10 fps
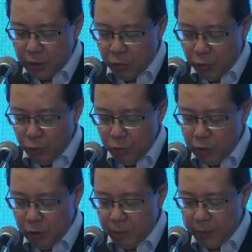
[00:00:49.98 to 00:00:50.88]
DAP
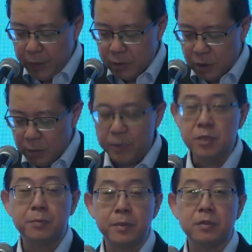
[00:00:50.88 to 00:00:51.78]
chairperson Lim
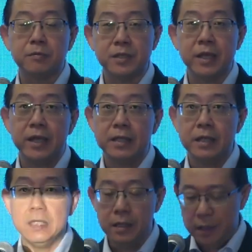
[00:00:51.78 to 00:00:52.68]
Guan Eng also
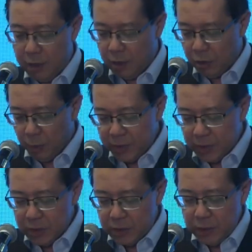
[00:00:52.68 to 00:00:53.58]
issued an
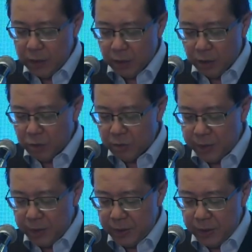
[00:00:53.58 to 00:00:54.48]
apology for his
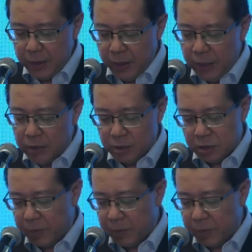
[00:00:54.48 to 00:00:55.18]
remarks that may